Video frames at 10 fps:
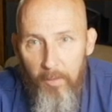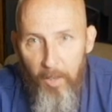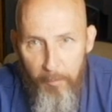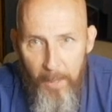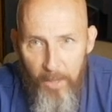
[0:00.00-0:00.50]

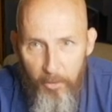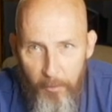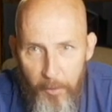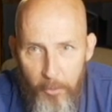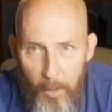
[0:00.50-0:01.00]
I've been asked
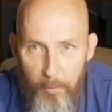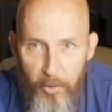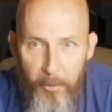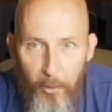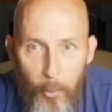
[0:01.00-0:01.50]
a few times
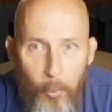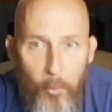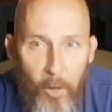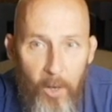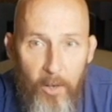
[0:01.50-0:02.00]
at the
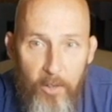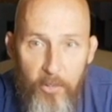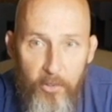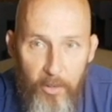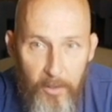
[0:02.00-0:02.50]
local cons,